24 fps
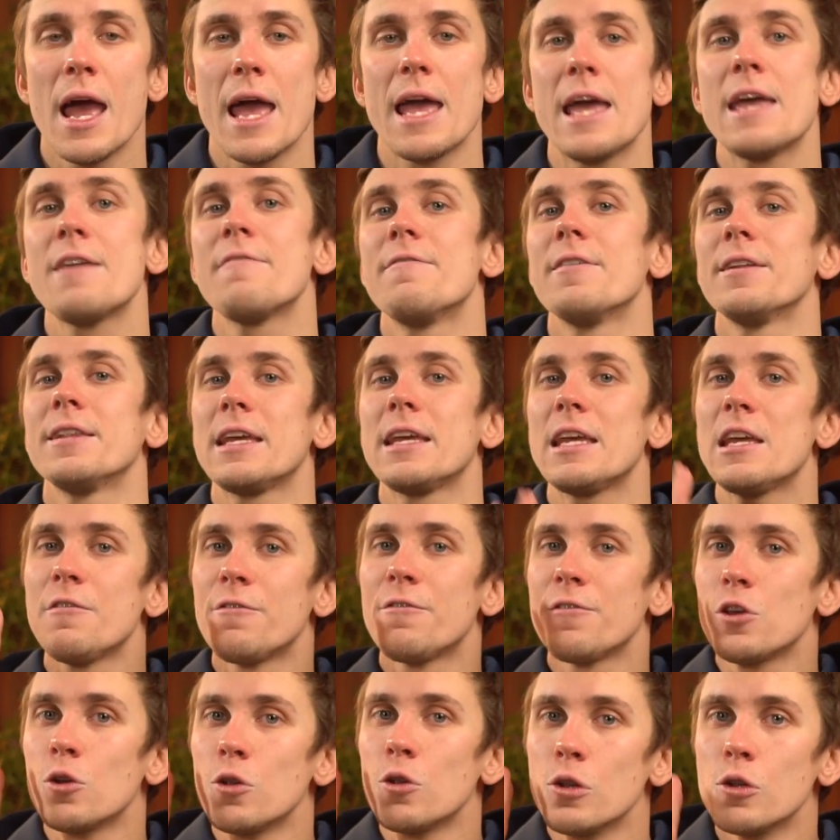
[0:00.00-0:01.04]
Even
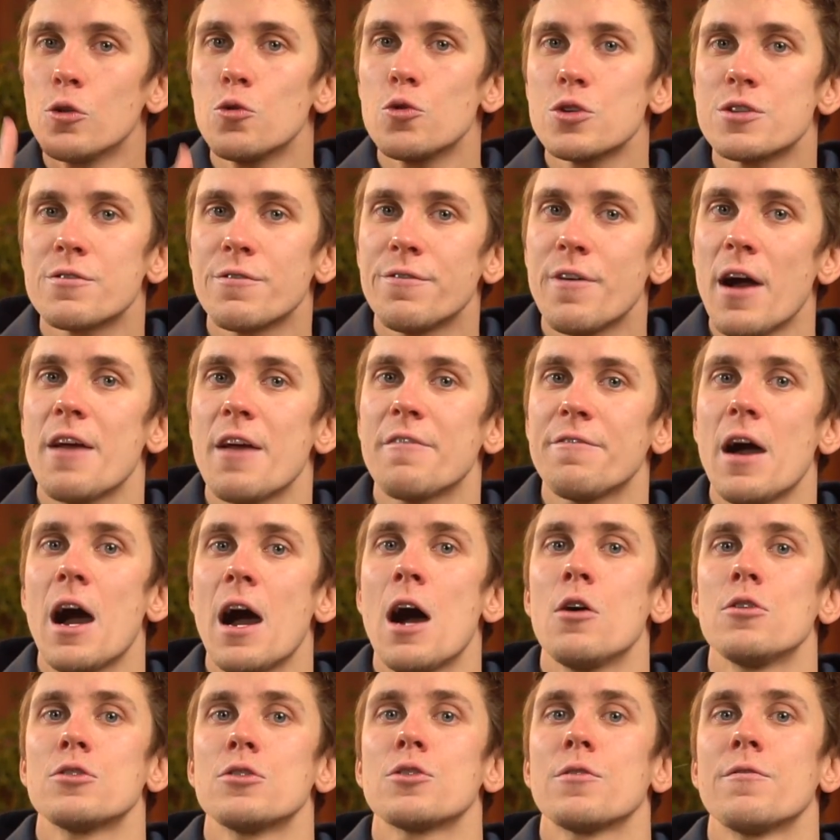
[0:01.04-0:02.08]
if you lose 5
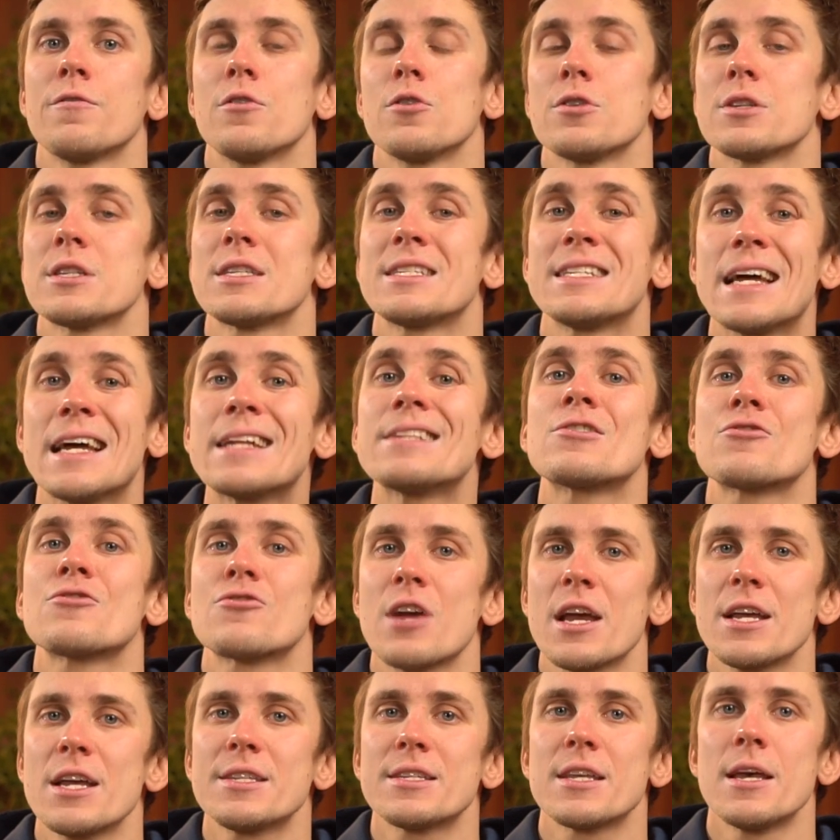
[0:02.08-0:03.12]
out of those 10
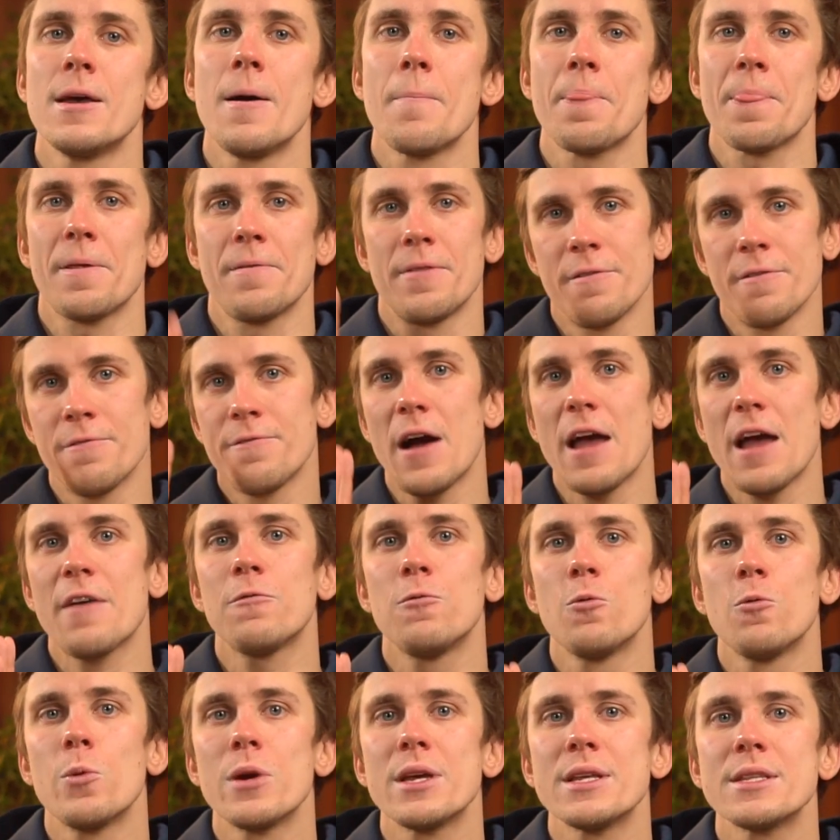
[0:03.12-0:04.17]
trades, the 5
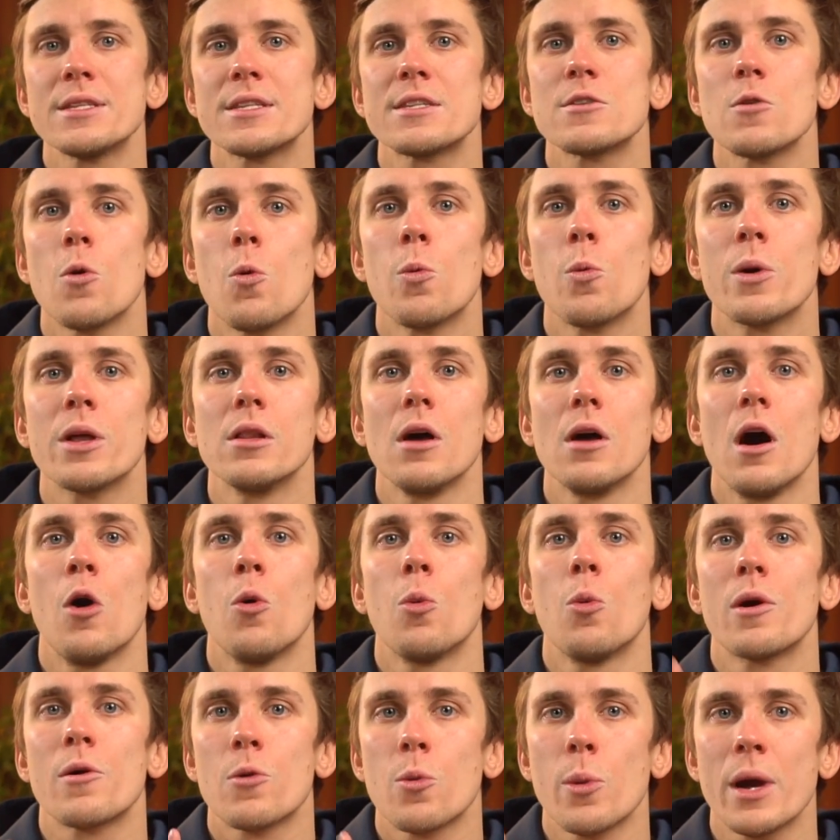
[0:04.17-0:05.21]
wins will
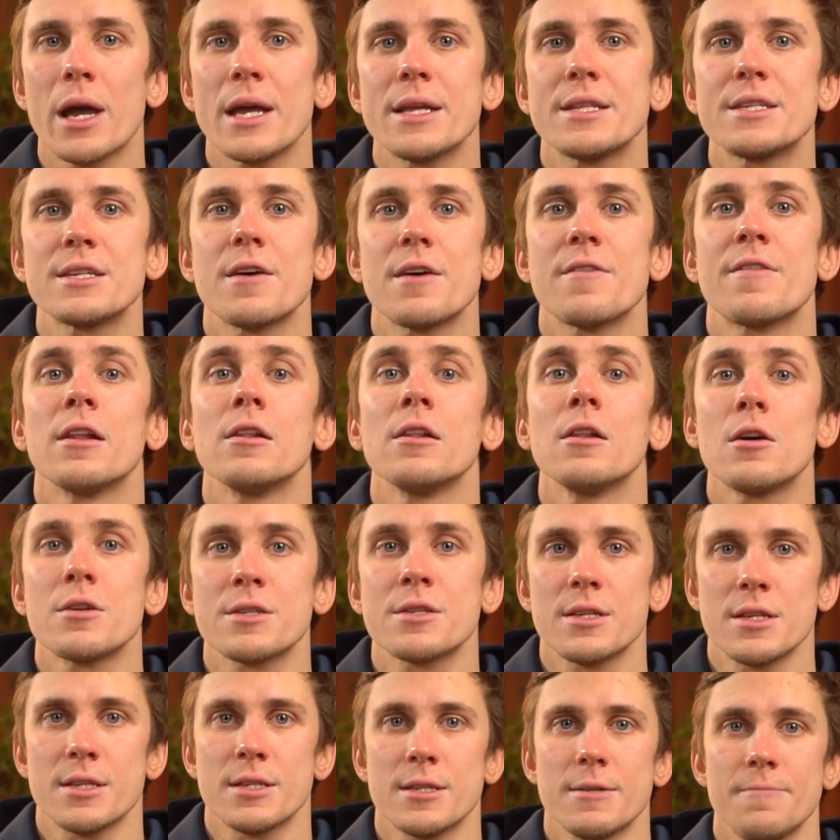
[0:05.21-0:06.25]
overweight the
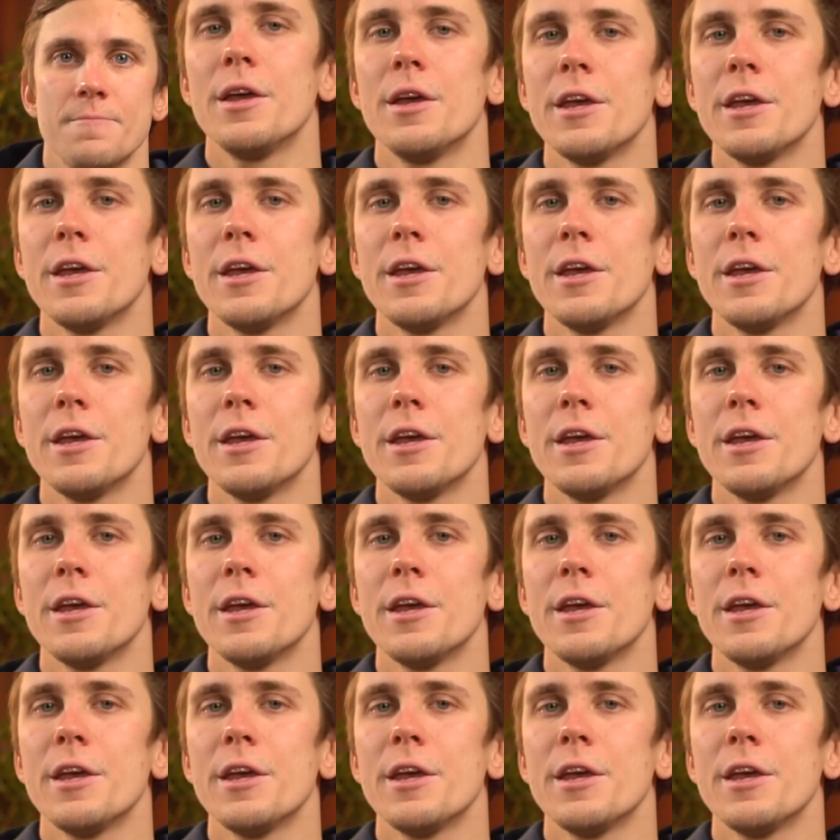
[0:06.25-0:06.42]
losses.